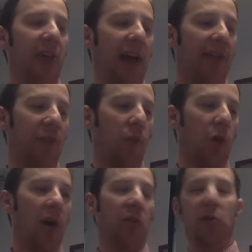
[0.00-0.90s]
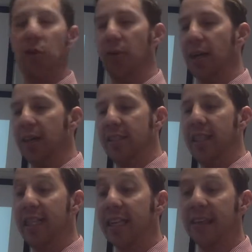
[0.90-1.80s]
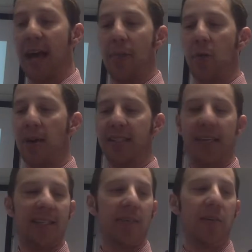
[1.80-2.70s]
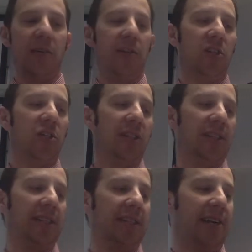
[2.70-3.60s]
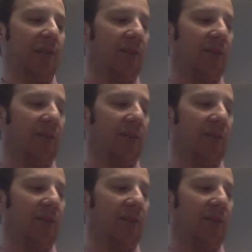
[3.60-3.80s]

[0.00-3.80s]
have to walk through to get to that point. It's not something you can just, you're